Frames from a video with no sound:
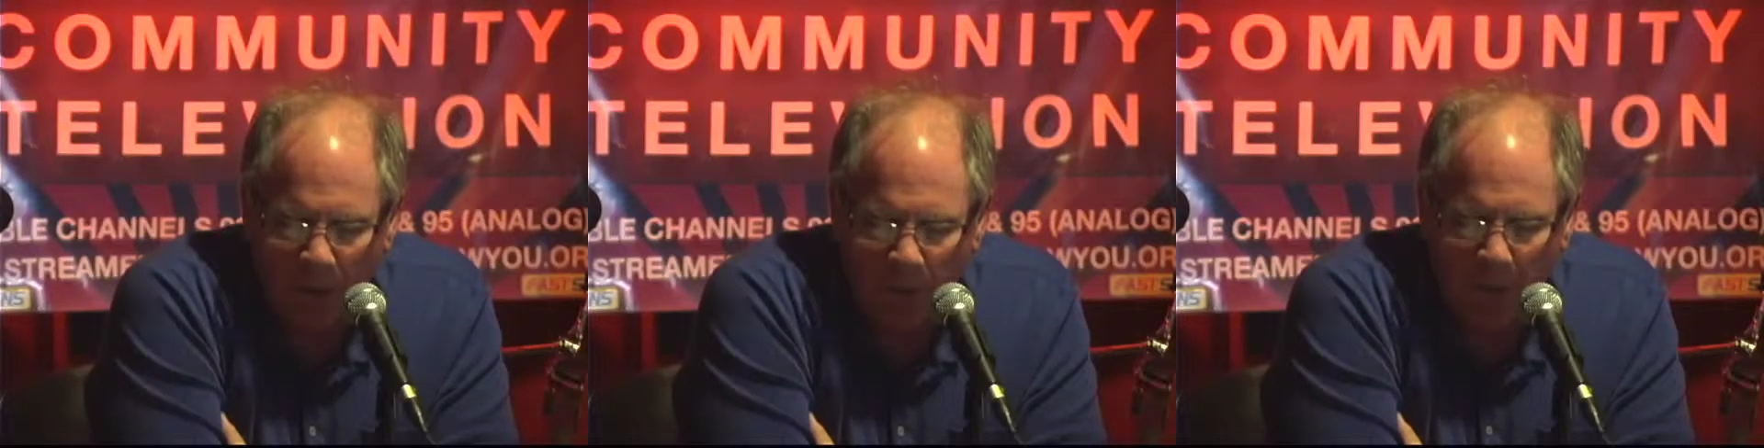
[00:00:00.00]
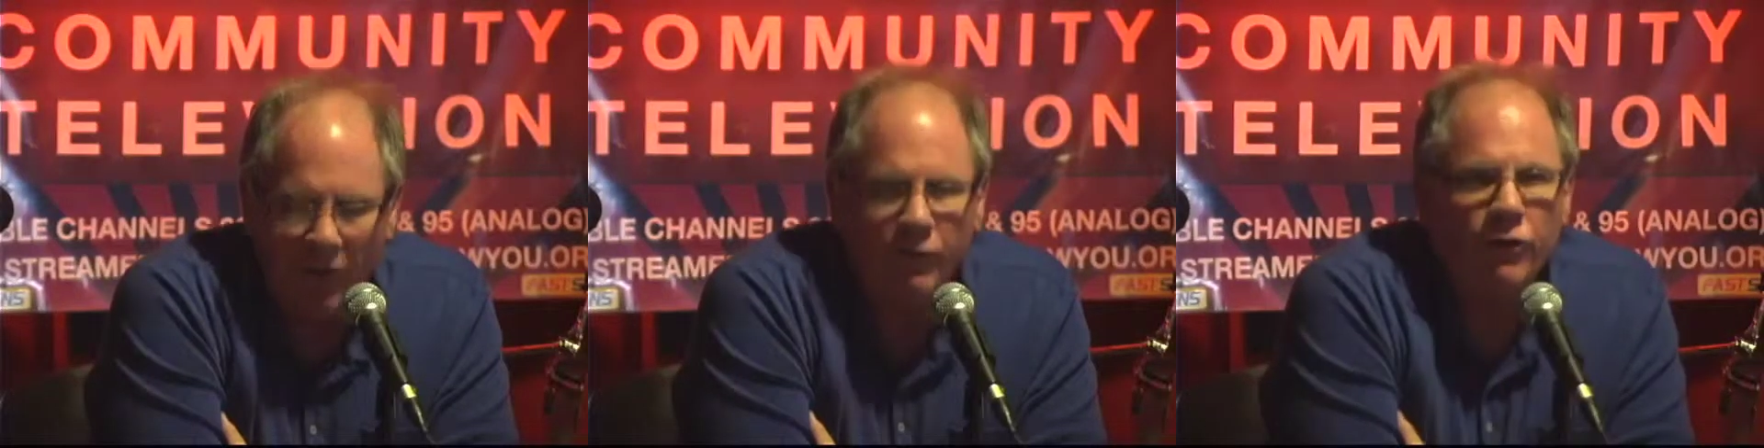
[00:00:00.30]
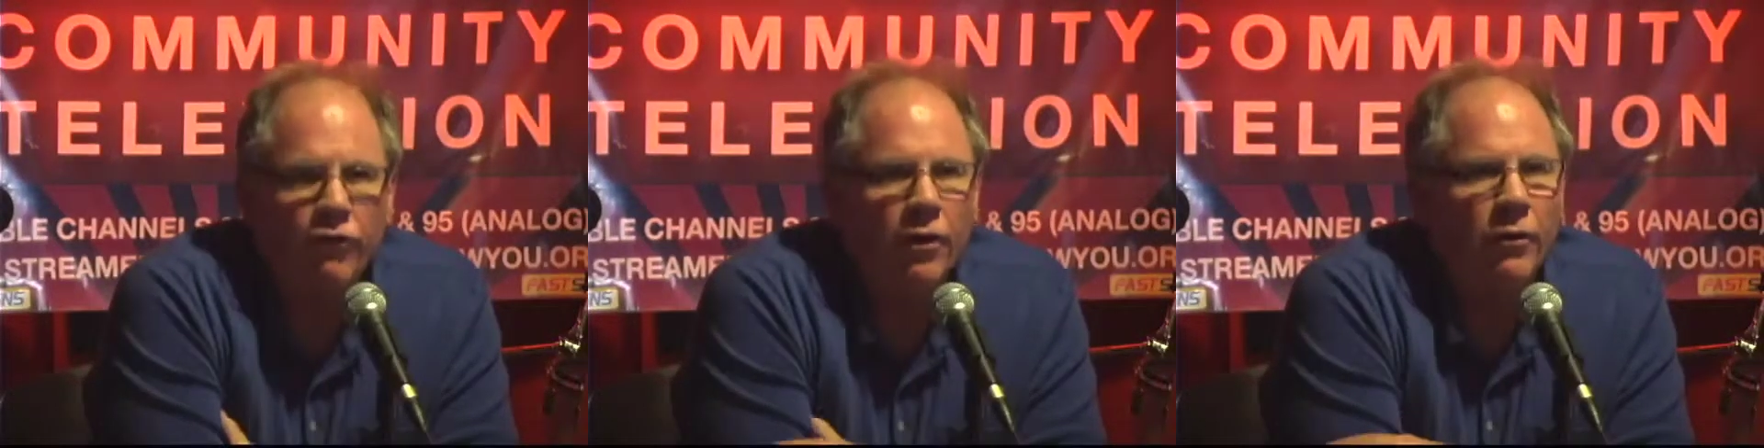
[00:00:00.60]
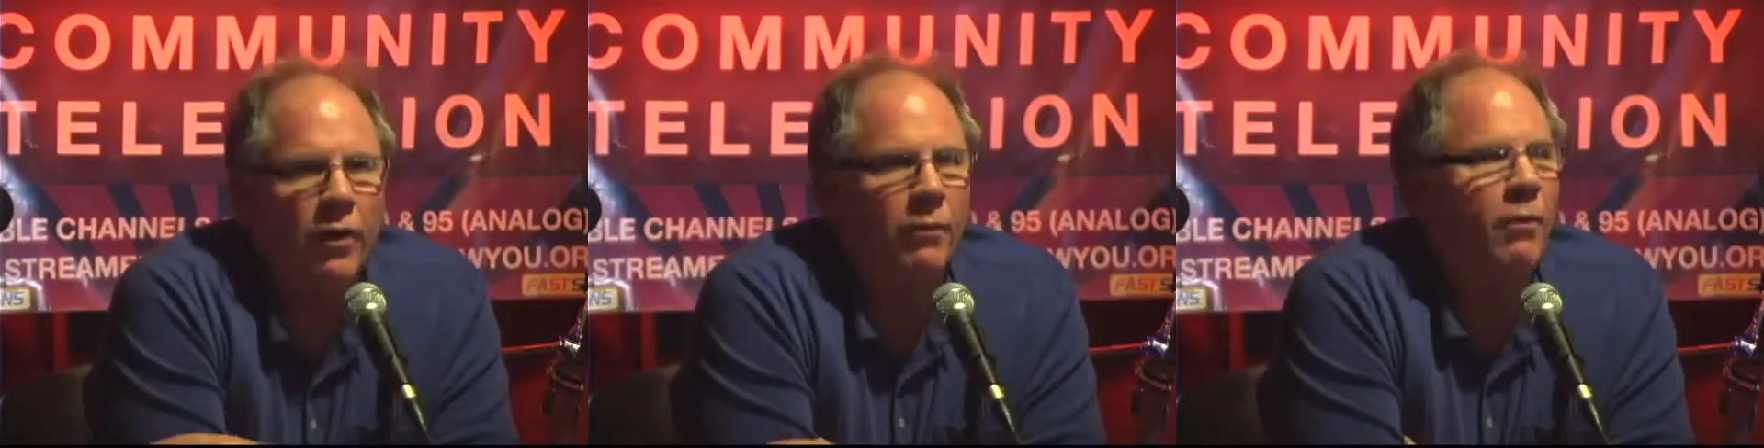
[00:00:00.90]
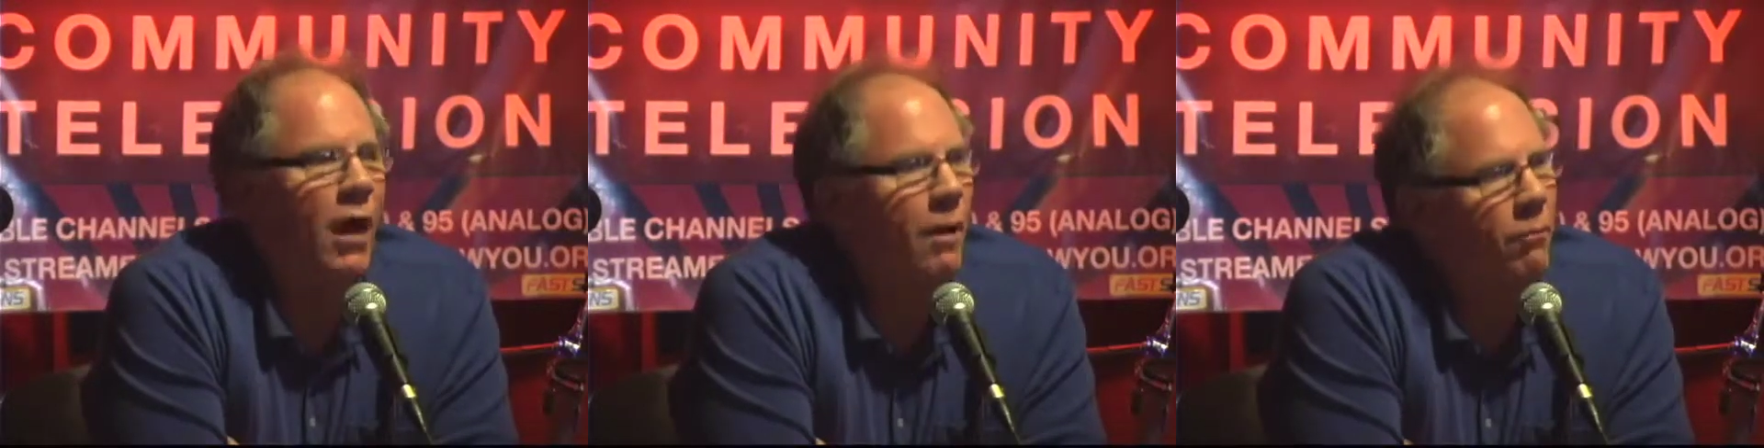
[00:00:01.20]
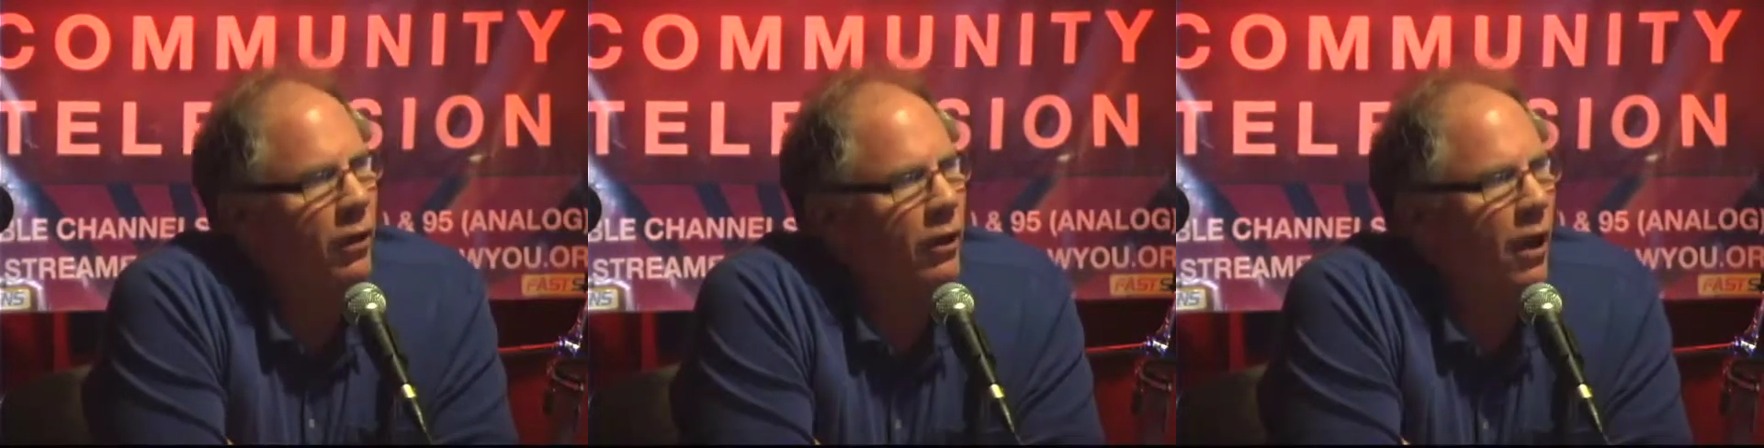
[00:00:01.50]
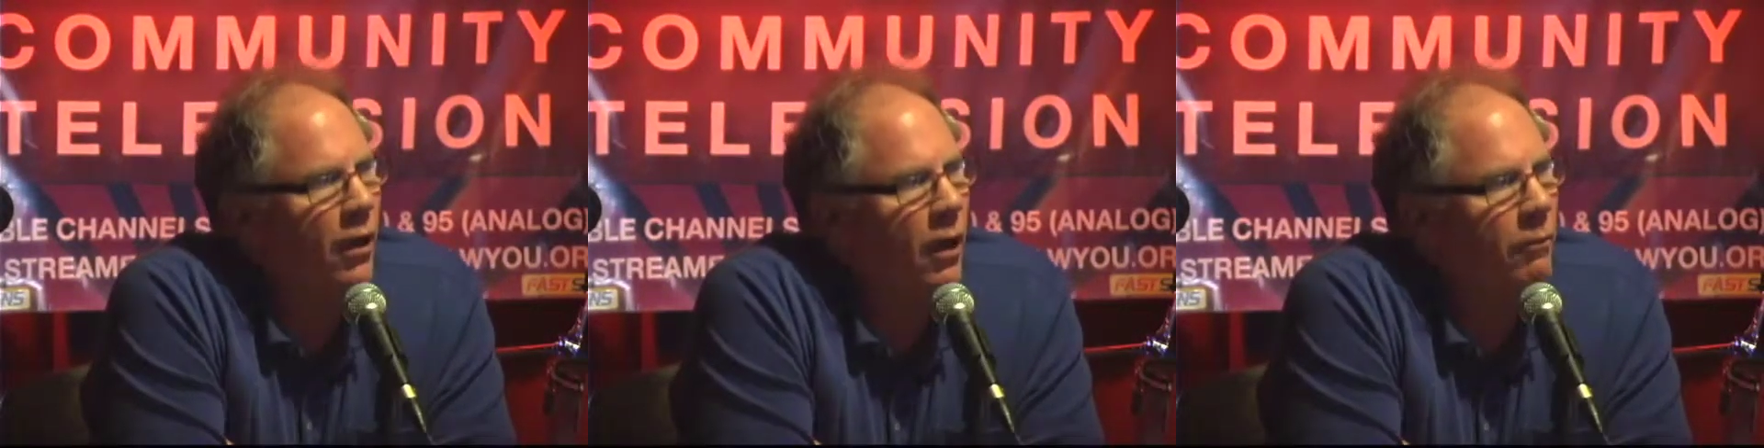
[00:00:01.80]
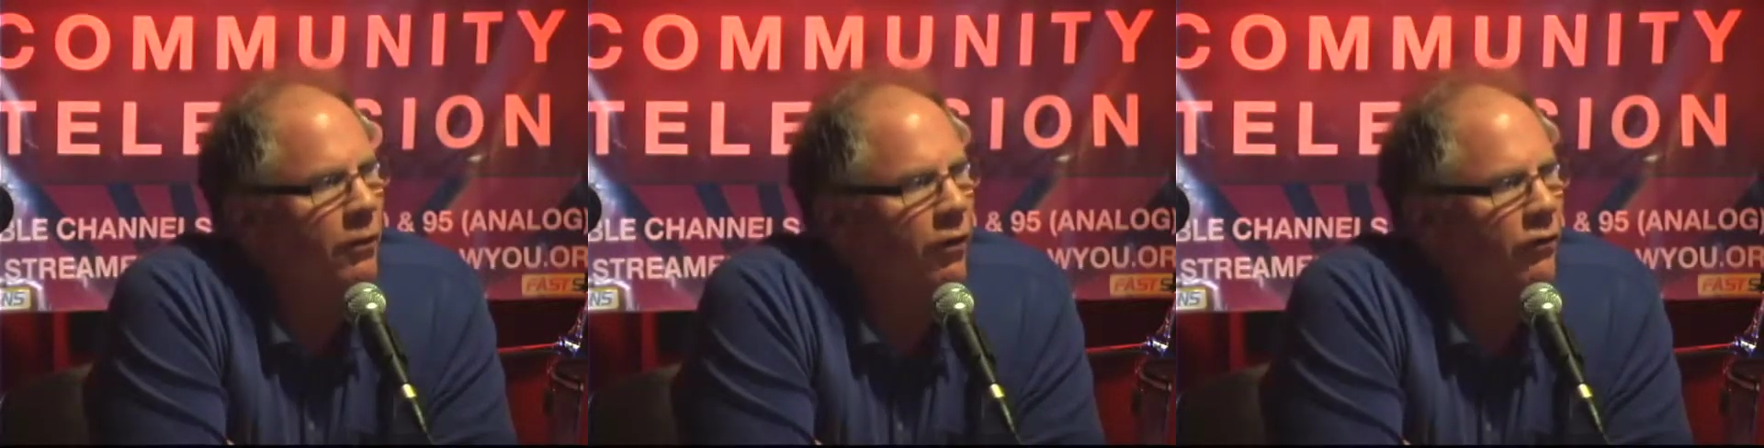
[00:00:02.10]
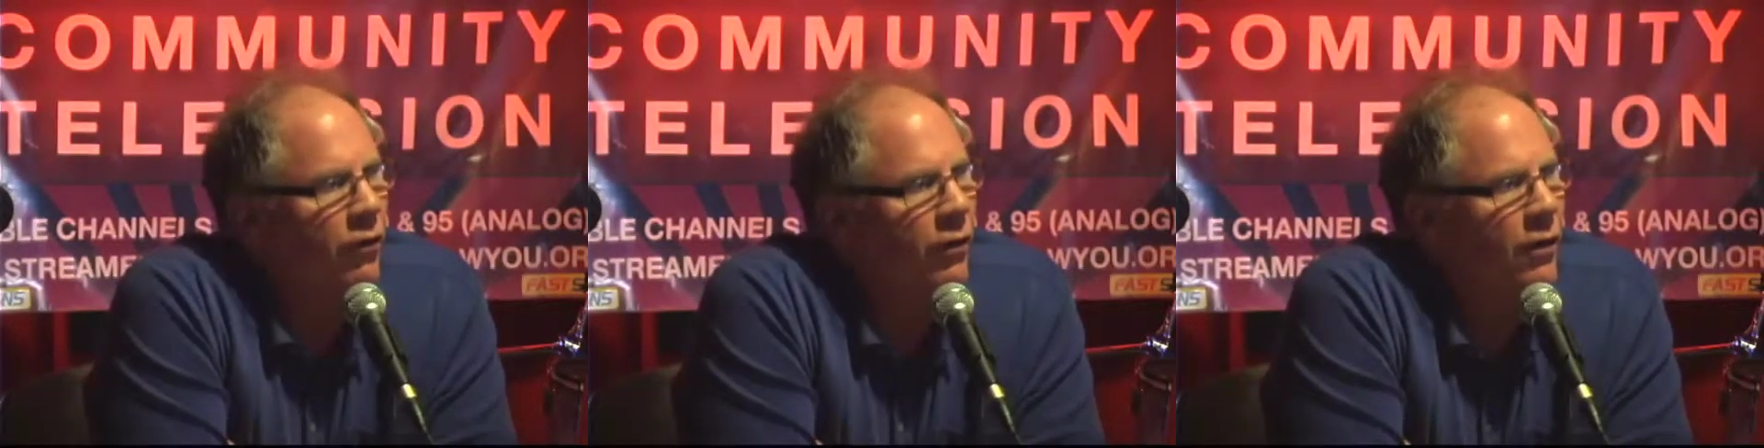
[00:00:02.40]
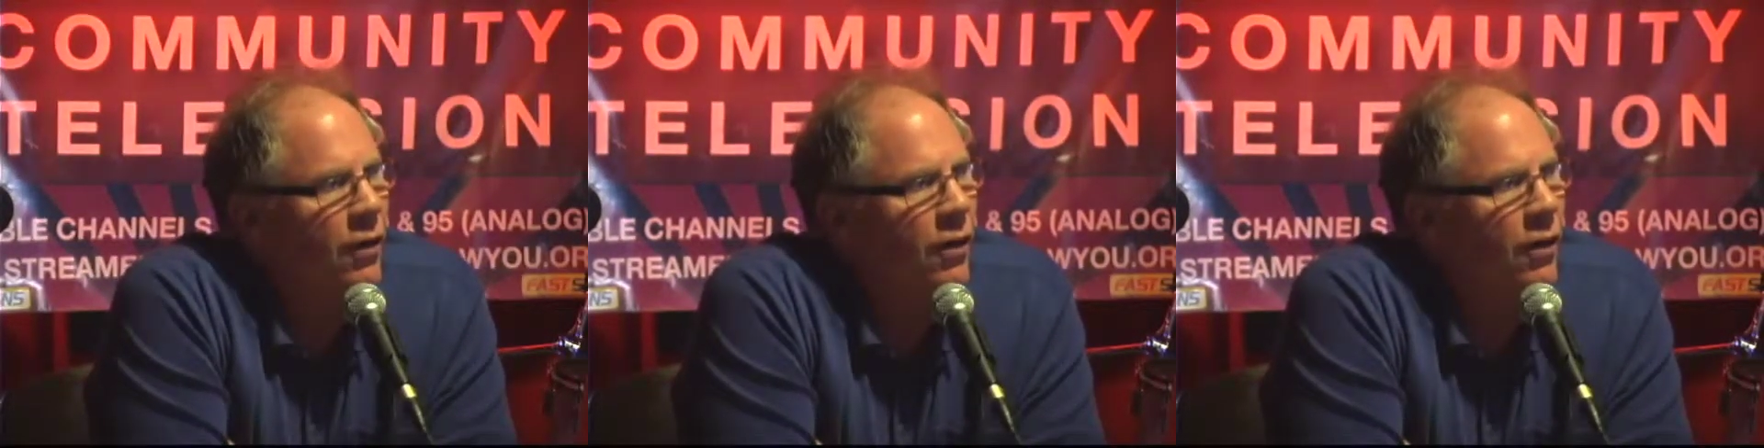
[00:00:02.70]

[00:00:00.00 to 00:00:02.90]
best at generating monopoly, not competition.